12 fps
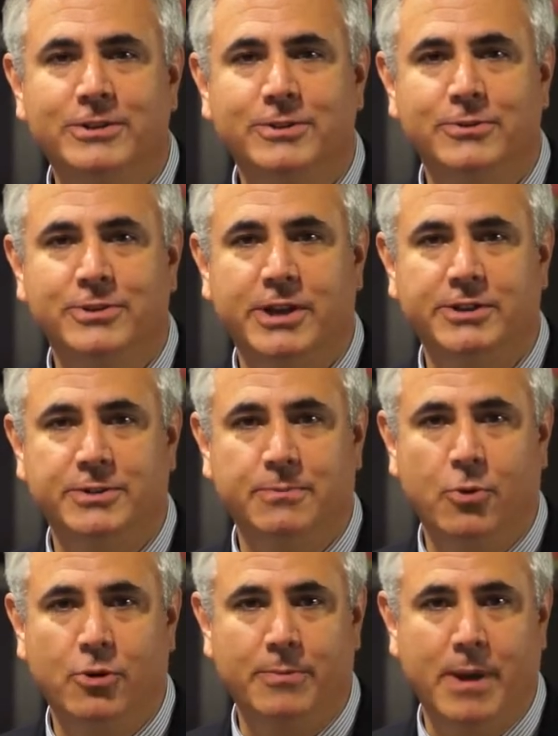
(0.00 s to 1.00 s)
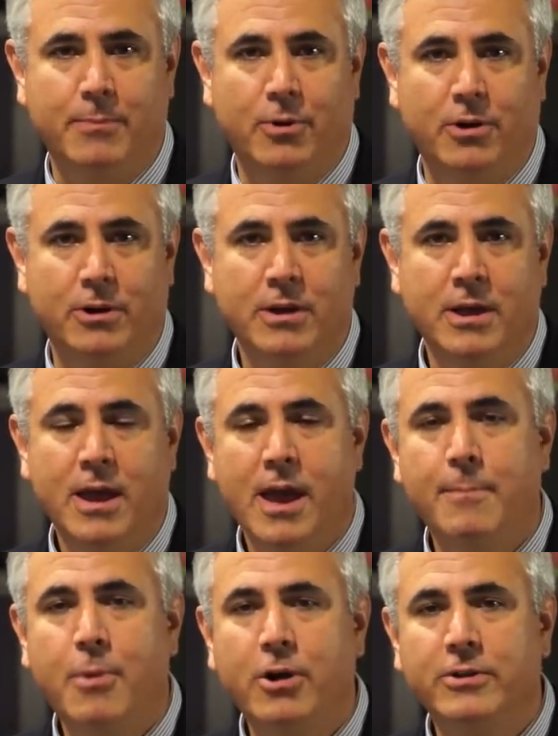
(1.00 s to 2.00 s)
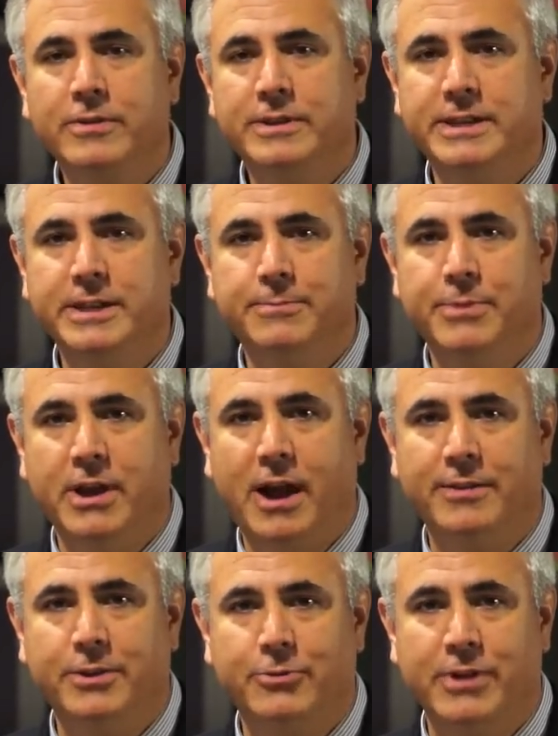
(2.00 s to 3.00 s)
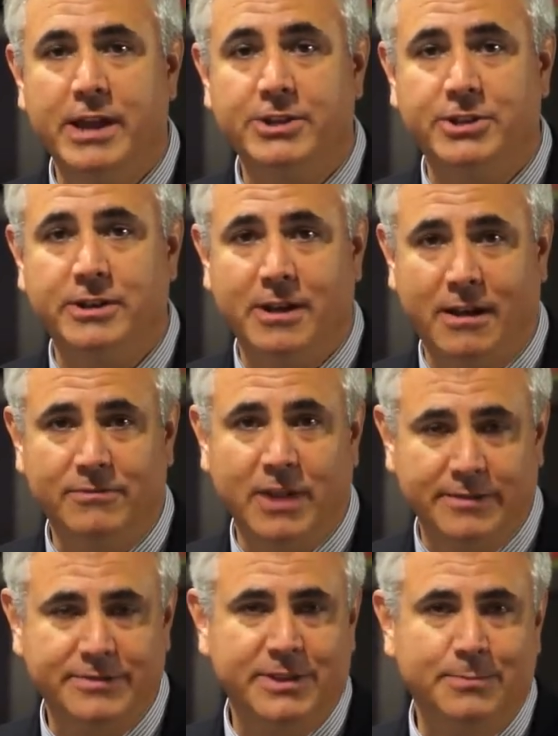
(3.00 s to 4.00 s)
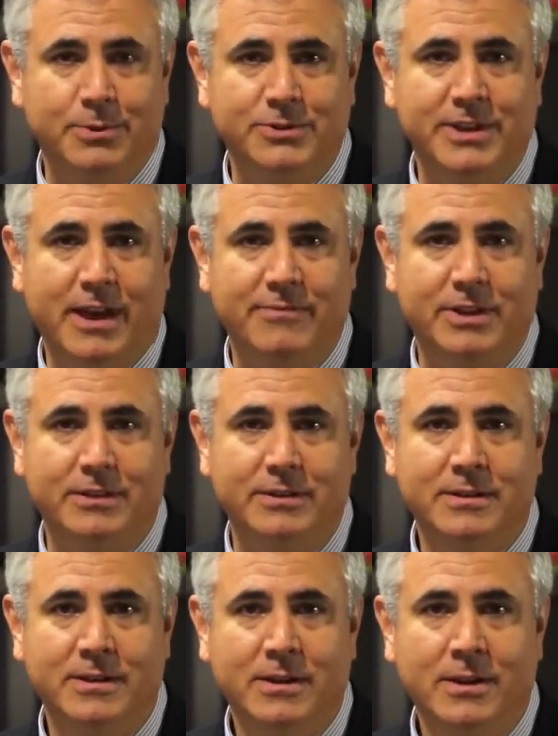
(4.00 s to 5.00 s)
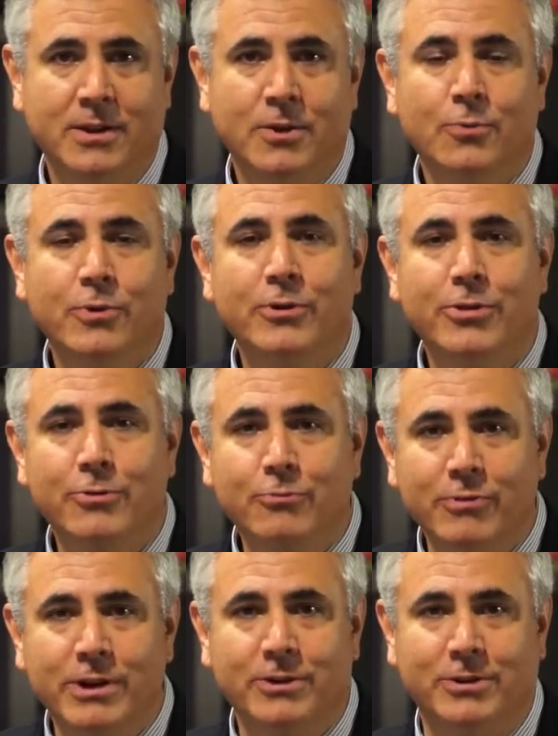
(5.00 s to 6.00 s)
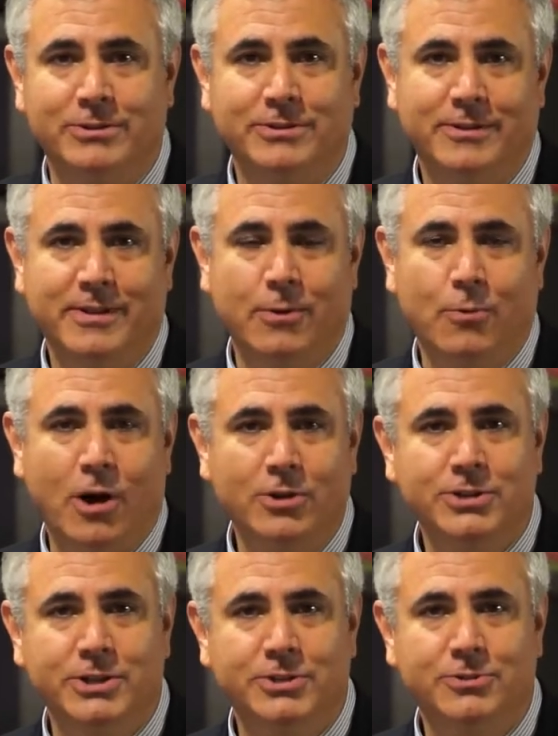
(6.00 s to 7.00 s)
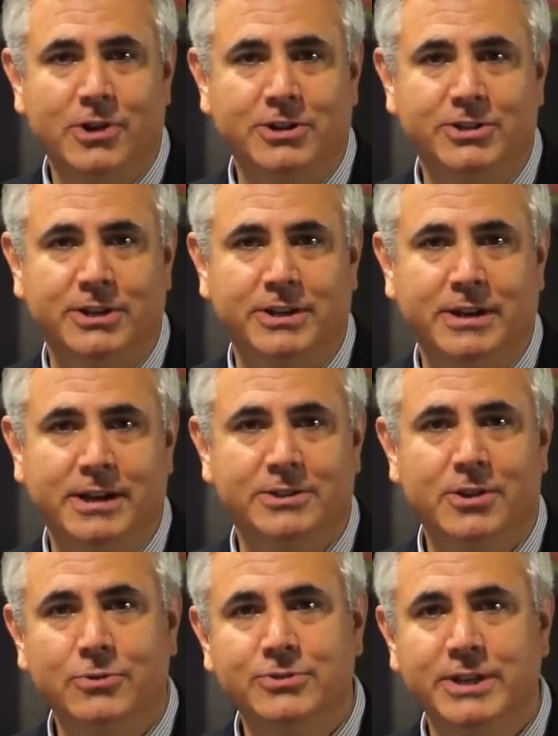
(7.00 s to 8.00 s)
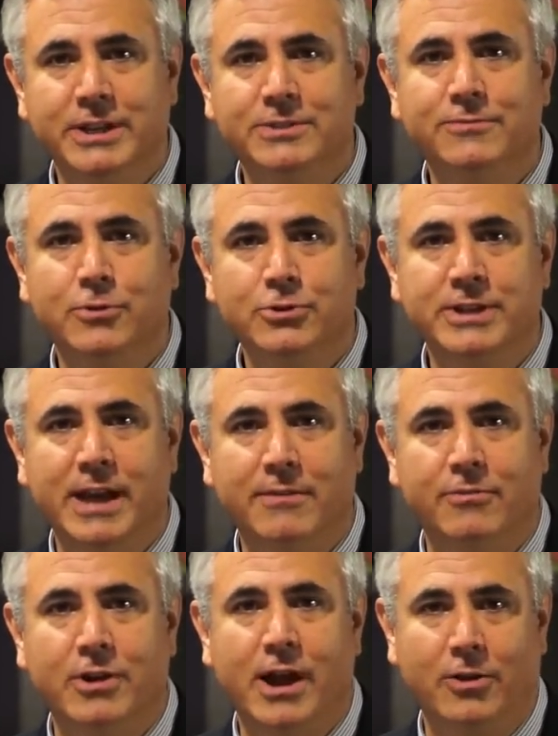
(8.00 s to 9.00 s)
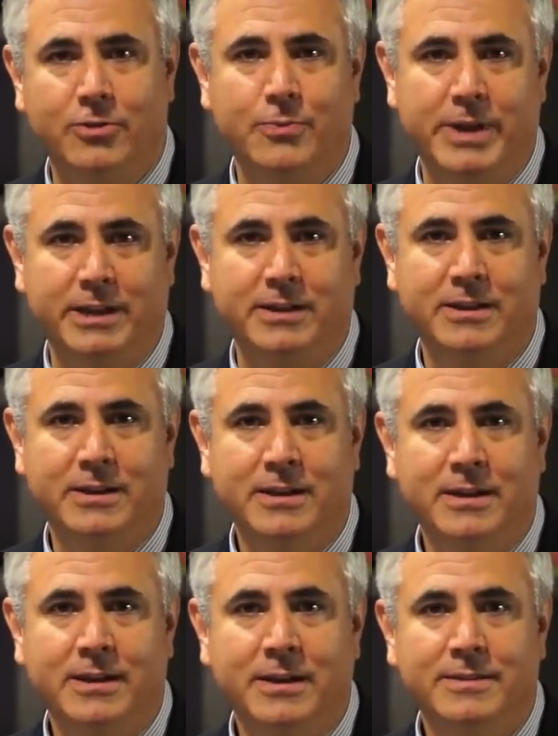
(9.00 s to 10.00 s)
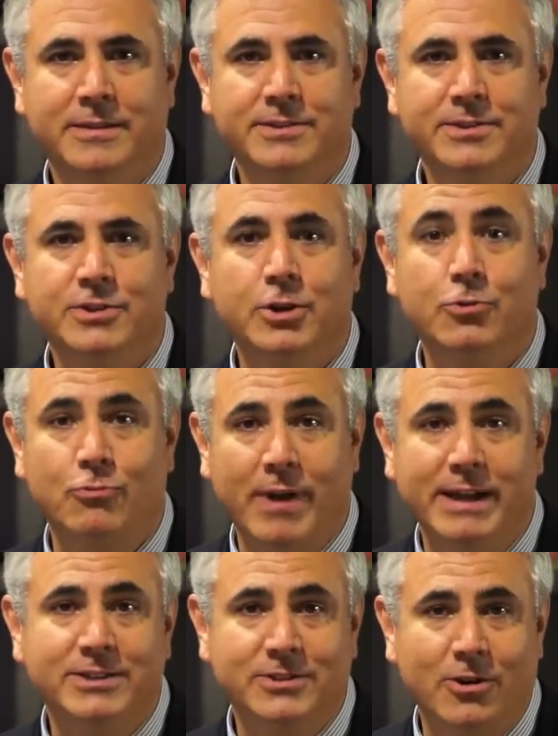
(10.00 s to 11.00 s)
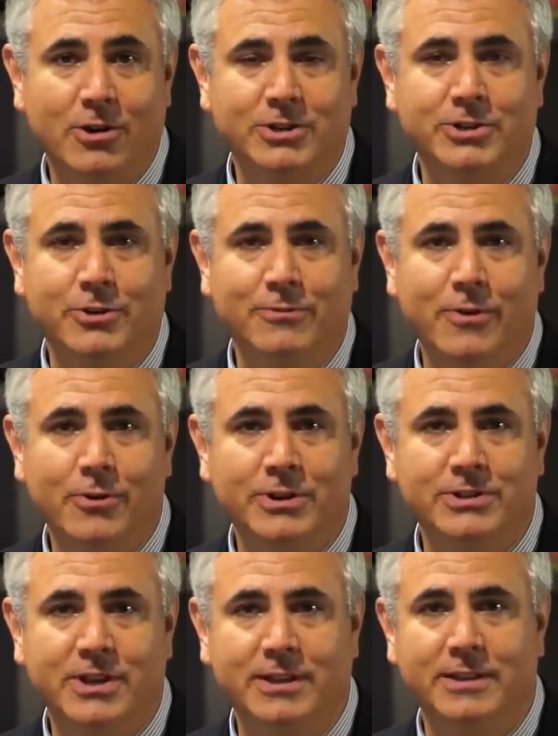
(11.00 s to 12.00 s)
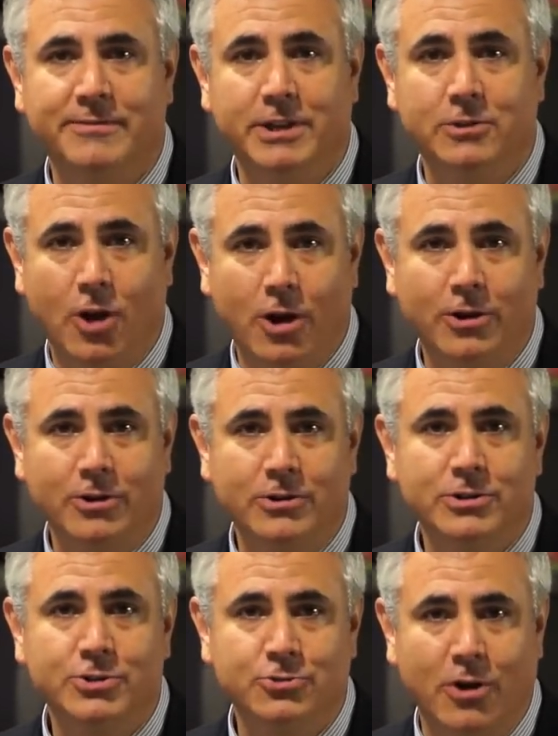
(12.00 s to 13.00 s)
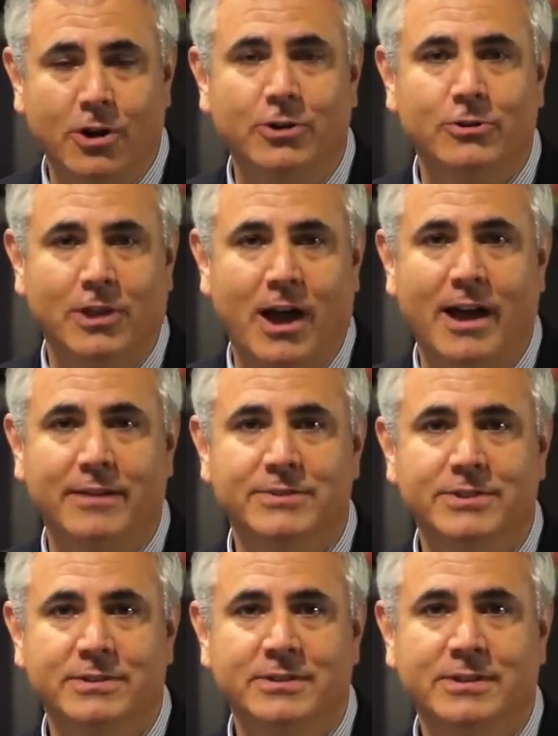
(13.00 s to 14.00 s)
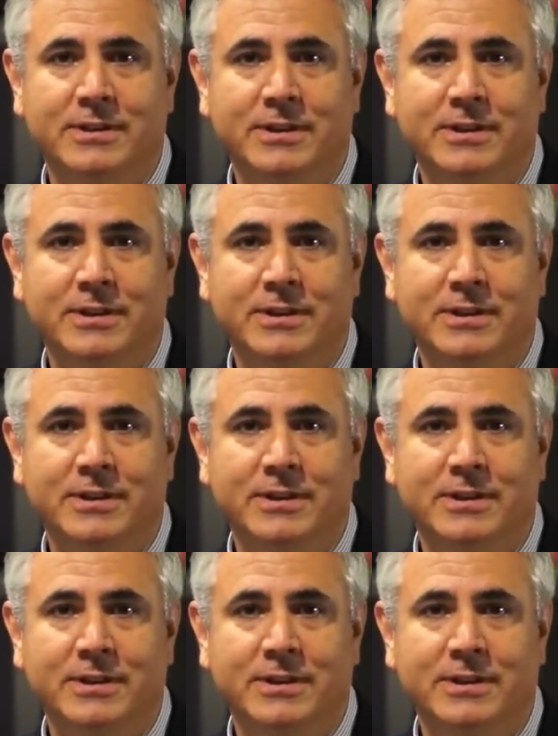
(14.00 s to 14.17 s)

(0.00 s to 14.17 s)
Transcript: Association board member and part of the team behind the creation of Life's Simple 7. We're thrilled that Walsh Construction is hosting its first ever Health Week. This is a great start to your focus on living longer, stronger lives.